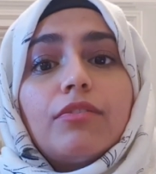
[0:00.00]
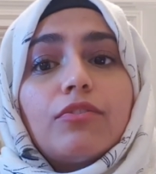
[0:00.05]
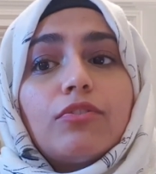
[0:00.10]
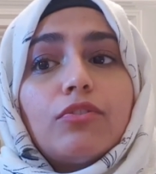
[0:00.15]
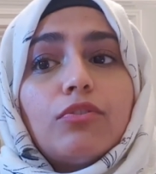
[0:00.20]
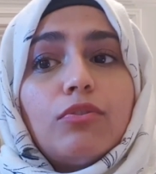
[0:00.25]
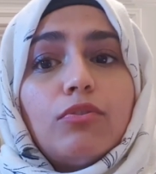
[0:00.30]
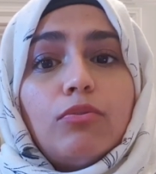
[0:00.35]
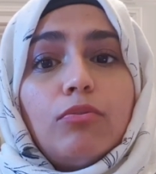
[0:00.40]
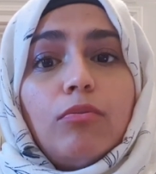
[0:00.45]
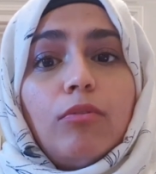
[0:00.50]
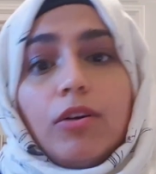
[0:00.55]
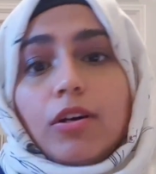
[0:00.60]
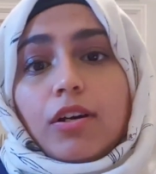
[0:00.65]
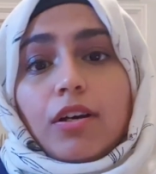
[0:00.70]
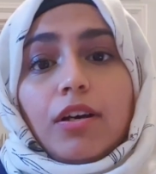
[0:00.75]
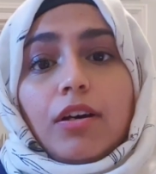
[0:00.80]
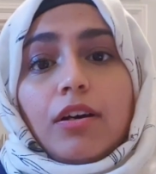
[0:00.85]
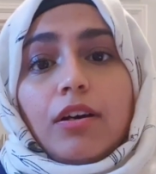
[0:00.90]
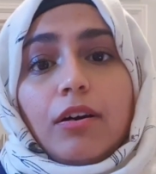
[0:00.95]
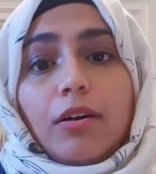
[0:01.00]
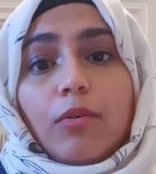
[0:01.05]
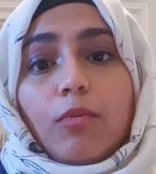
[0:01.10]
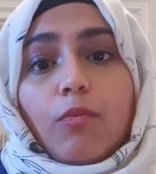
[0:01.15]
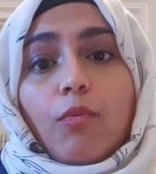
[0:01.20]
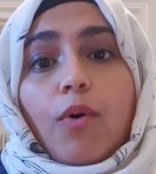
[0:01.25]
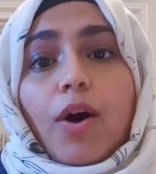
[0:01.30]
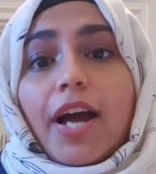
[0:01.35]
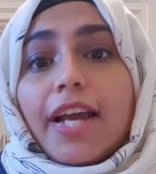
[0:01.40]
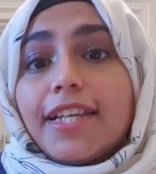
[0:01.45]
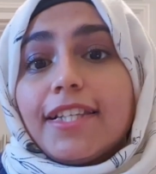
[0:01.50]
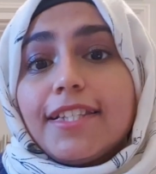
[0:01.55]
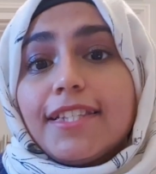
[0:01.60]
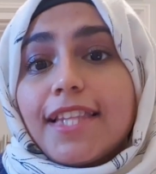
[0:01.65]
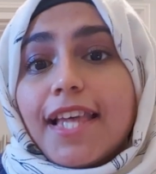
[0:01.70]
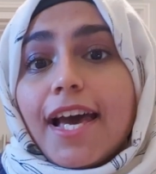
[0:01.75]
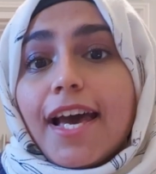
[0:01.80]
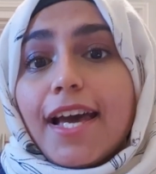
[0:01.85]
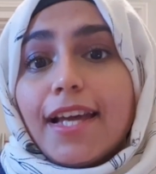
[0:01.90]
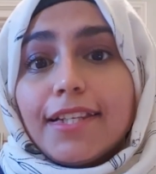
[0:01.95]
So why is
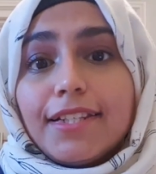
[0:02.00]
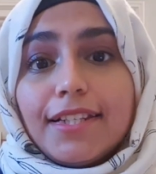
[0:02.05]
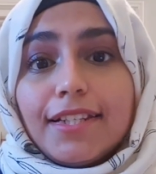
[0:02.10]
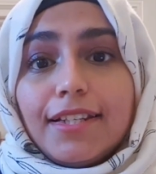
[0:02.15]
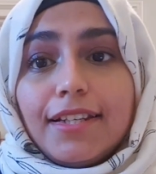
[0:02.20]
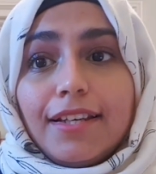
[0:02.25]
that?